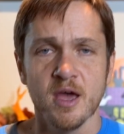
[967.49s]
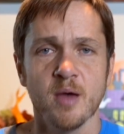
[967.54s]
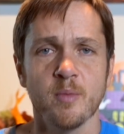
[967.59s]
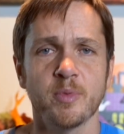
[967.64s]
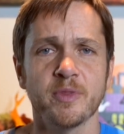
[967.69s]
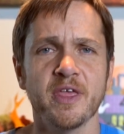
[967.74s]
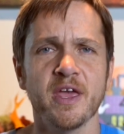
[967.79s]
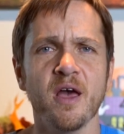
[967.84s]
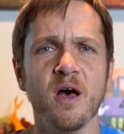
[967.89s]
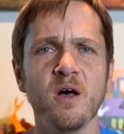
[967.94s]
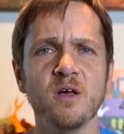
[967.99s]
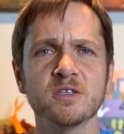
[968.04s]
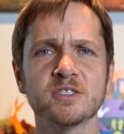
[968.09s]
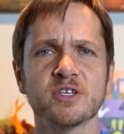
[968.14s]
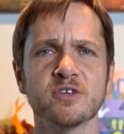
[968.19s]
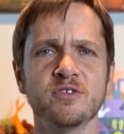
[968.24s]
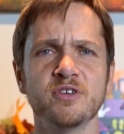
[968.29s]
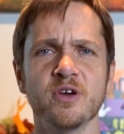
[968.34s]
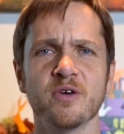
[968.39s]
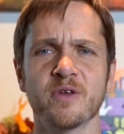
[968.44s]
But they
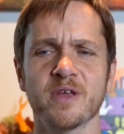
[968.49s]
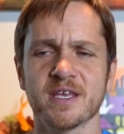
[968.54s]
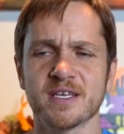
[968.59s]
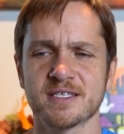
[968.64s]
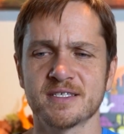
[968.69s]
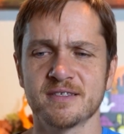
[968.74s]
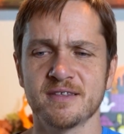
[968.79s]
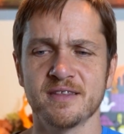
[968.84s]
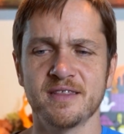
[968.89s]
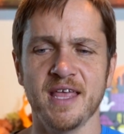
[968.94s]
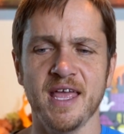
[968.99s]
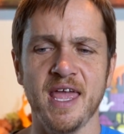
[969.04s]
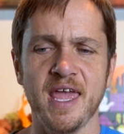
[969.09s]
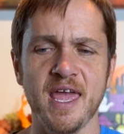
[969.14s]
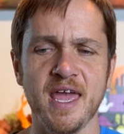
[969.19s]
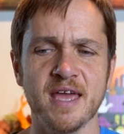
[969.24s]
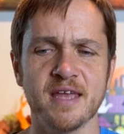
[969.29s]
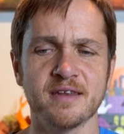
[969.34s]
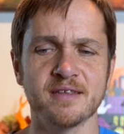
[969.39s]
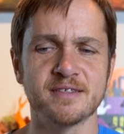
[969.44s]
also noticed that the
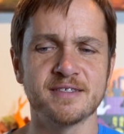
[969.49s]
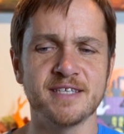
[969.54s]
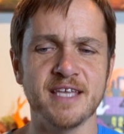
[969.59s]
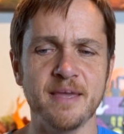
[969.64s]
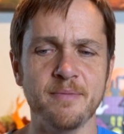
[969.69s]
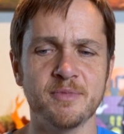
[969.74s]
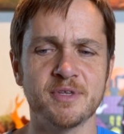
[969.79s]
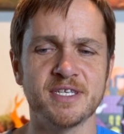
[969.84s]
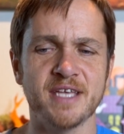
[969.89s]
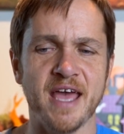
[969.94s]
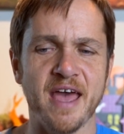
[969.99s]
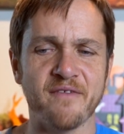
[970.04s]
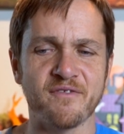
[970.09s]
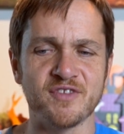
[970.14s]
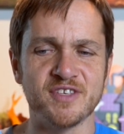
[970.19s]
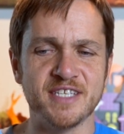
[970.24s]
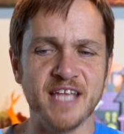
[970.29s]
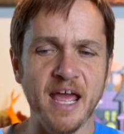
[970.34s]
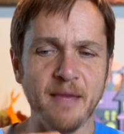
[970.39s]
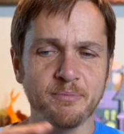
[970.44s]
hand seemed to
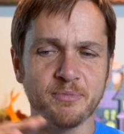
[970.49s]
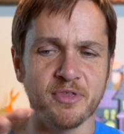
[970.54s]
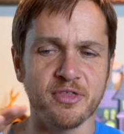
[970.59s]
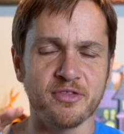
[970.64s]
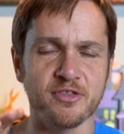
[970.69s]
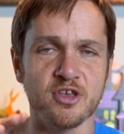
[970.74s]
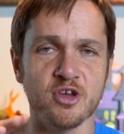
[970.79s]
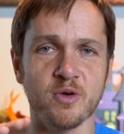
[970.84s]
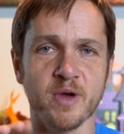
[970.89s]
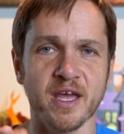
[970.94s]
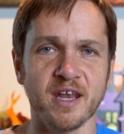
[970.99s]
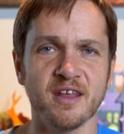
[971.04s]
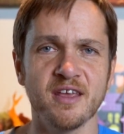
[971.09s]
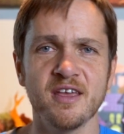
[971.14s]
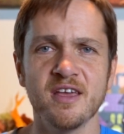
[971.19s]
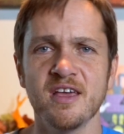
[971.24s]
have depth to it.